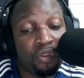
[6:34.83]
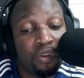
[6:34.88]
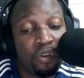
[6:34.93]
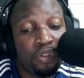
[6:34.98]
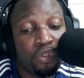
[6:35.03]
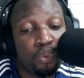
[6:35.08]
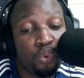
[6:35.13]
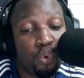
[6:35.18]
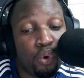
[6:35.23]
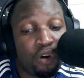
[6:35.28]

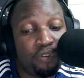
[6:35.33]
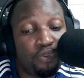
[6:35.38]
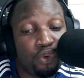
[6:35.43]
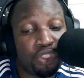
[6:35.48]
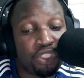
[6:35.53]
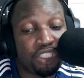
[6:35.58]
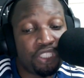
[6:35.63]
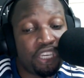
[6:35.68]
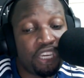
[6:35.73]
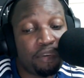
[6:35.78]
2 of
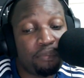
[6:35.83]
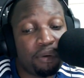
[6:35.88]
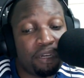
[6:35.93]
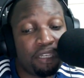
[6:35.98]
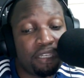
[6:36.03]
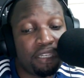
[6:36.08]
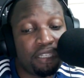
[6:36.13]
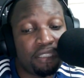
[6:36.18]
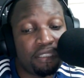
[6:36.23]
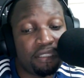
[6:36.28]
which came
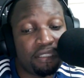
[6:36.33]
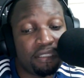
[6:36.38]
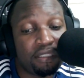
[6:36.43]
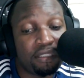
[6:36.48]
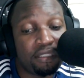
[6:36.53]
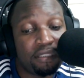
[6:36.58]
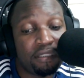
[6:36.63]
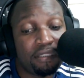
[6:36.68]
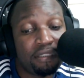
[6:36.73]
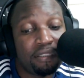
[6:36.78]
against
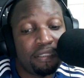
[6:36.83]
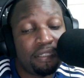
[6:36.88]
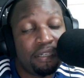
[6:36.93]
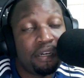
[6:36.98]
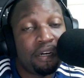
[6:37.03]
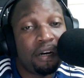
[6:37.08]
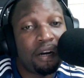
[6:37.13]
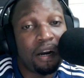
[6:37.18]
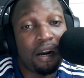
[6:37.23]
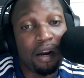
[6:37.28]

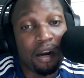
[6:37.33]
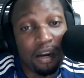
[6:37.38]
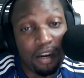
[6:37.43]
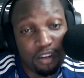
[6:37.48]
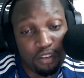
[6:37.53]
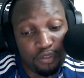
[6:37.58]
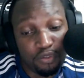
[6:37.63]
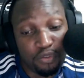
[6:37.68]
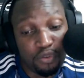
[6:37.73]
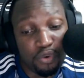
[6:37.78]

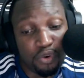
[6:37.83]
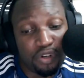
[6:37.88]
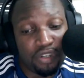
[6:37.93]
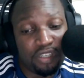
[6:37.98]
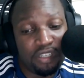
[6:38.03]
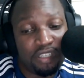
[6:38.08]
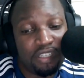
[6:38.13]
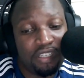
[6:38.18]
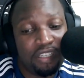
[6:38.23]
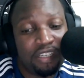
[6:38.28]
Hartford
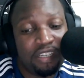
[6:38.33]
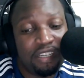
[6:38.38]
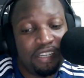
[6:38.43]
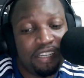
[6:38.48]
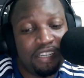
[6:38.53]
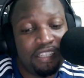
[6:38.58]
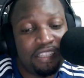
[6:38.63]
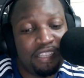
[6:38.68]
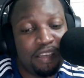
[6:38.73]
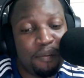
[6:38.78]

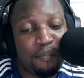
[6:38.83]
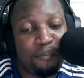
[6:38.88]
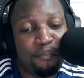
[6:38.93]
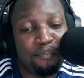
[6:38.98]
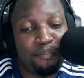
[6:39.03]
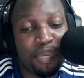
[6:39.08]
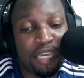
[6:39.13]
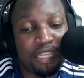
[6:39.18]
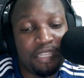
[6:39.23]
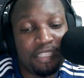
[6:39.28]
in the
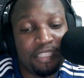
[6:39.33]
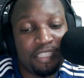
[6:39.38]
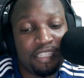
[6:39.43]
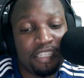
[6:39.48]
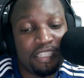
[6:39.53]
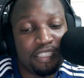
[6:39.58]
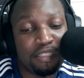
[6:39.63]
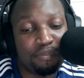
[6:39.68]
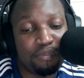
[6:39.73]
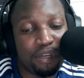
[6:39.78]

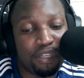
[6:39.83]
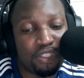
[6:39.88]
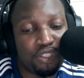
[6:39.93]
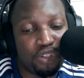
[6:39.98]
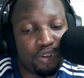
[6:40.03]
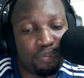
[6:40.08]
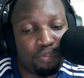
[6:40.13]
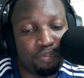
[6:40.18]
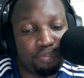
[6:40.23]
mid-season matchup